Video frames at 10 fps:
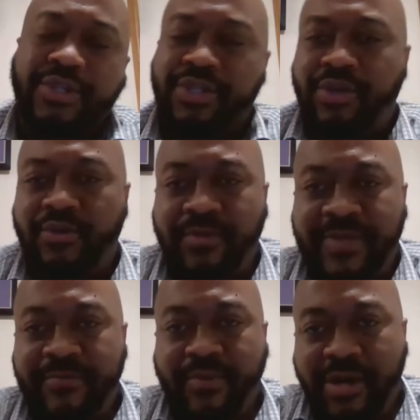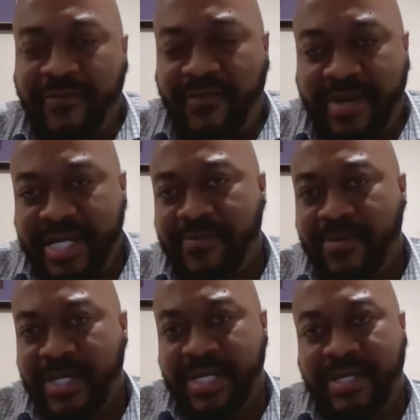soul will be burned forever
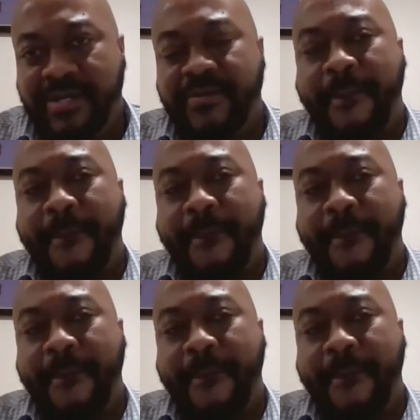in hell